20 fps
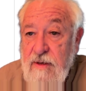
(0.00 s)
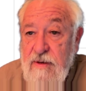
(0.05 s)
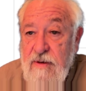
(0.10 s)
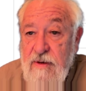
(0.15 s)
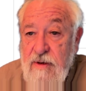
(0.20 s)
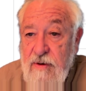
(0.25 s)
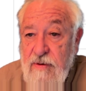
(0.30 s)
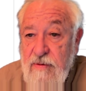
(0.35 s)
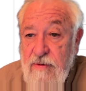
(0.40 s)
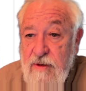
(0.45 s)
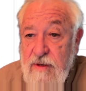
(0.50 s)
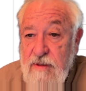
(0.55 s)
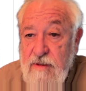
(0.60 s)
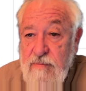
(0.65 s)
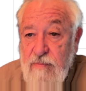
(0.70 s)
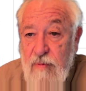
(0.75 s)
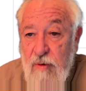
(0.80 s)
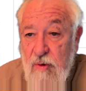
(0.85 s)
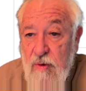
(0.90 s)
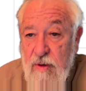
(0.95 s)
there is
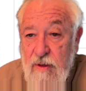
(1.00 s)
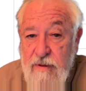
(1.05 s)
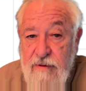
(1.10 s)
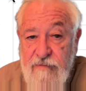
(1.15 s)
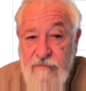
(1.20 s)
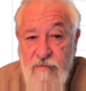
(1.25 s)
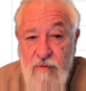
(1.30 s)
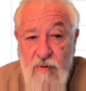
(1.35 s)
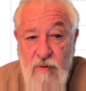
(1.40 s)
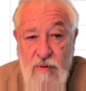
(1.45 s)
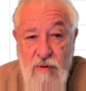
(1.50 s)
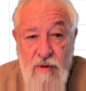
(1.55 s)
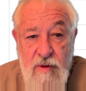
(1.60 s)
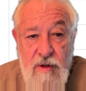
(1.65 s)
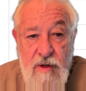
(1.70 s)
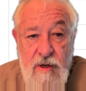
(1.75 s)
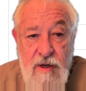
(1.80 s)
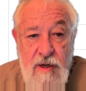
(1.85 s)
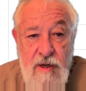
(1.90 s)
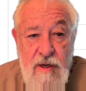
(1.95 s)
points
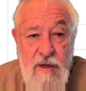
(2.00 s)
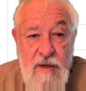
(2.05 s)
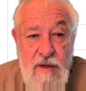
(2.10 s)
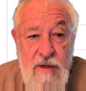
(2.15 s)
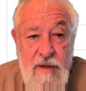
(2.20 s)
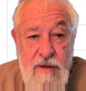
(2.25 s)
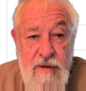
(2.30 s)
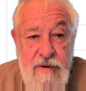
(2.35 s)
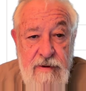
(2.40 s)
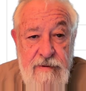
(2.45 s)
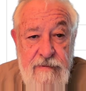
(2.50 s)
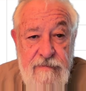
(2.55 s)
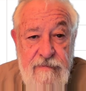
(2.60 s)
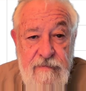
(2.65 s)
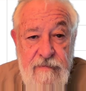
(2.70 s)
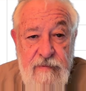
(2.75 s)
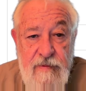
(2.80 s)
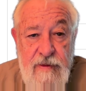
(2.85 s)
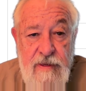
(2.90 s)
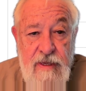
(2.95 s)
for
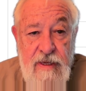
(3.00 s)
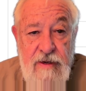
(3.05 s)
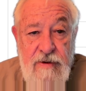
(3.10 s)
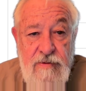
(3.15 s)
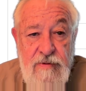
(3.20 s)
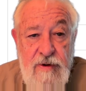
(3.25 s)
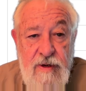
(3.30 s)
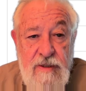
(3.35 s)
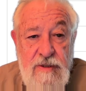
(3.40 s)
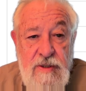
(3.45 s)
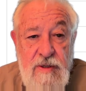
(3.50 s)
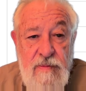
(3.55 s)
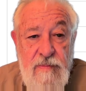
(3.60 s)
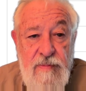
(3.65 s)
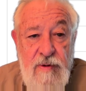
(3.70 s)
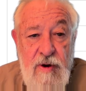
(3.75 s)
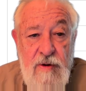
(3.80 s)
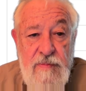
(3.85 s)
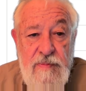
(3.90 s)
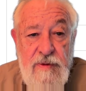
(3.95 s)
introduction
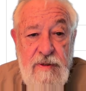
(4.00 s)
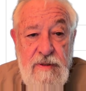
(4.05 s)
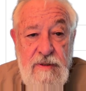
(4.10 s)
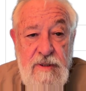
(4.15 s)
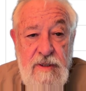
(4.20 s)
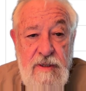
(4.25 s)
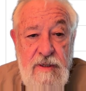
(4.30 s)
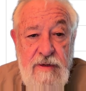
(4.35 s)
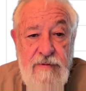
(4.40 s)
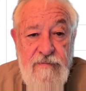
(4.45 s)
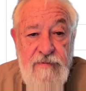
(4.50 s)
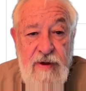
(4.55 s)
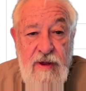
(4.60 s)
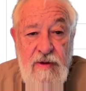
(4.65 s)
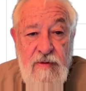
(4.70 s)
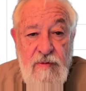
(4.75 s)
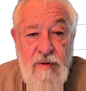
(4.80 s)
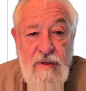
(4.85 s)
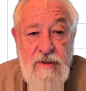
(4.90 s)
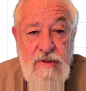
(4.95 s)
and purpose. Then
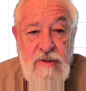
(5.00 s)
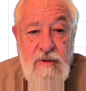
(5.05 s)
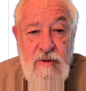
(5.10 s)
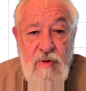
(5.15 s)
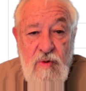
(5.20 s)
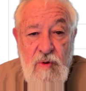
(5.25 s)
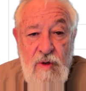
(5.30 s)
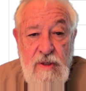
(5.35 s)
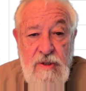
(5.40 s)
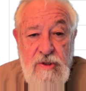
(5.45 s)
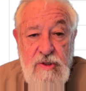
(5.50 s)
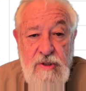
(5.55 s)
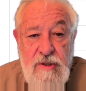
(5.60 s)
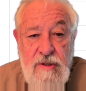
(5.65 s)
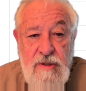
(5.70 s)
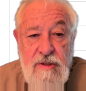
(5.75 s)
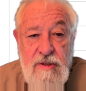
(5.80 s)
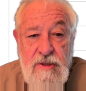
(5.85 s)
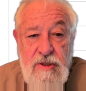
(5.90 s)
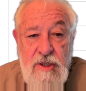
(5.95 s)
evaluation
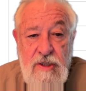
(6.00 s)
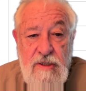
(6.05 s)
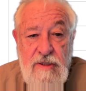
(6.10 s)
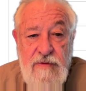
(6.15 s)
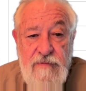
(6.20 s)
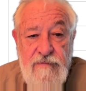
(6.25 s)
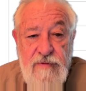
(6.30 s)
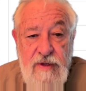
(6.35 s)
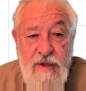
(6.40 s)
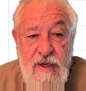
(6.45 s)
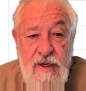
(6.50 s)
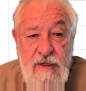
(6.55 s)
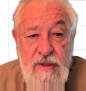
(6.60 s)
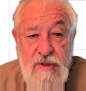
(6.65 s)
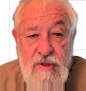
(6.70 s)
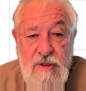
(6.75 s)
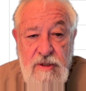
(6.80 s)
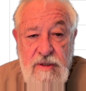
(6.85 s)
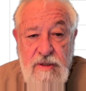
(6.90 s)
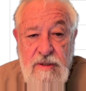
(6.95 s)
questions and
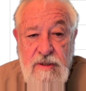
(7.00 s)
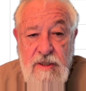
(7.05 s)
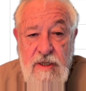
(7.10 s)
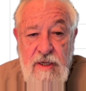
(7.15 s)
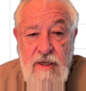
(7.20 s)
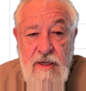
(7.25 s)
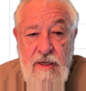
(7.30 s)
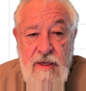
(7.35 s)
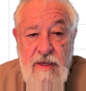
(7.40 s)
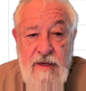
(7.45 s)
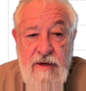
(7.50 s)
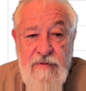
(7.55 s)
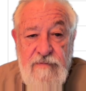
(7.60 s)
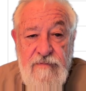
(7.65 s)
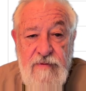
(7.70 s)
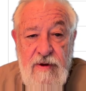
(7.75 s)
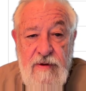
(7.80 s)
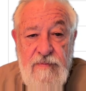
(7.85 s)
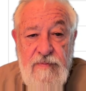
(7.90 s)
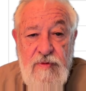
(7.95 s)
justifications.
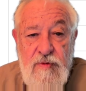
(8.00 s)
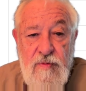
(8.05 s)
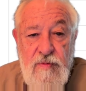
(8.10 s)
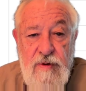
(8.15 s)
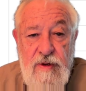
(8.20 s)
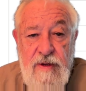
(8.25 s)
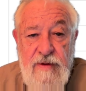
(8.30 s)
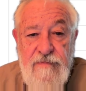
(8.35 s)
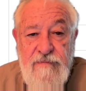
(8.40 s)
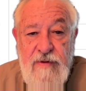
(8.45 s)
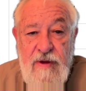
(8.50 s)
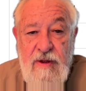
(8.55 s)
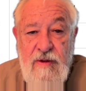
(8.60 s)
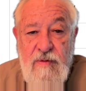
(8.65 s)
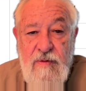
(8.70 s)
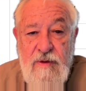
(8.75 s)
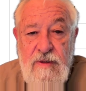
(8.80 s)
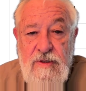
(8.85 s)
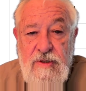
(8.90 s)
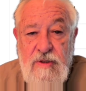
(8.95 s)
Develop 3
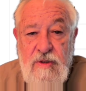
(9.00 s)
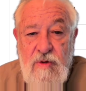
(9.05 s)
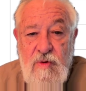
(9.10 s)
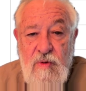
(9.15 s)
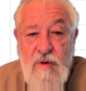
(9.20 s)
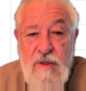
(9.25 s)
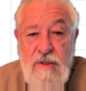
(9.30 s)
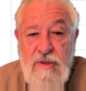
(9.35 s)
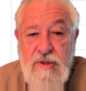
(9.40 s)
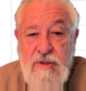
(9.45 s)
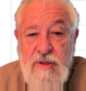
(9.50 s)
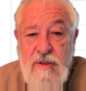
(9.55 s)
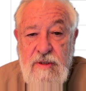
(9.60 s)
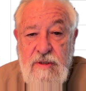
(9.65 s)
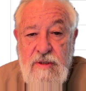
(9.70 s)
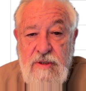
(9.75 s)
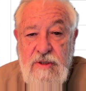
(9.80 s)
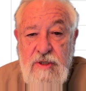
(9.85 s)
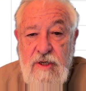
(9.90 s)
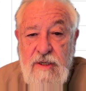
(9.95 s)
evaluation
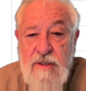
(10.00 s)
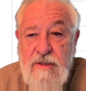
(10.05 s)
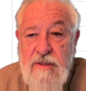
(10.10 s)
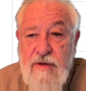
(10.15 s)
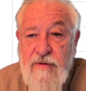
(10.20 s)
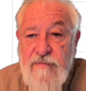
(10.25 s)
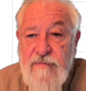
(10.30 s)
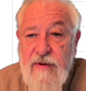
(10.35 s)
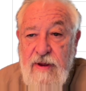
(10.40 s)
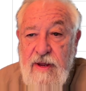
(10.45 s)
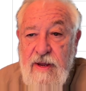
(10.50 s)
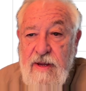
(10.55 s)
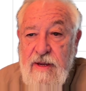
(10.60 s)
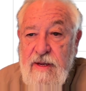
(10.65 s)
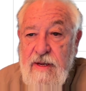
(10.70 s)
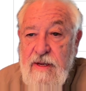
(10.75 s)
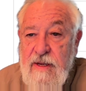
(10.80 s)
questions, justify.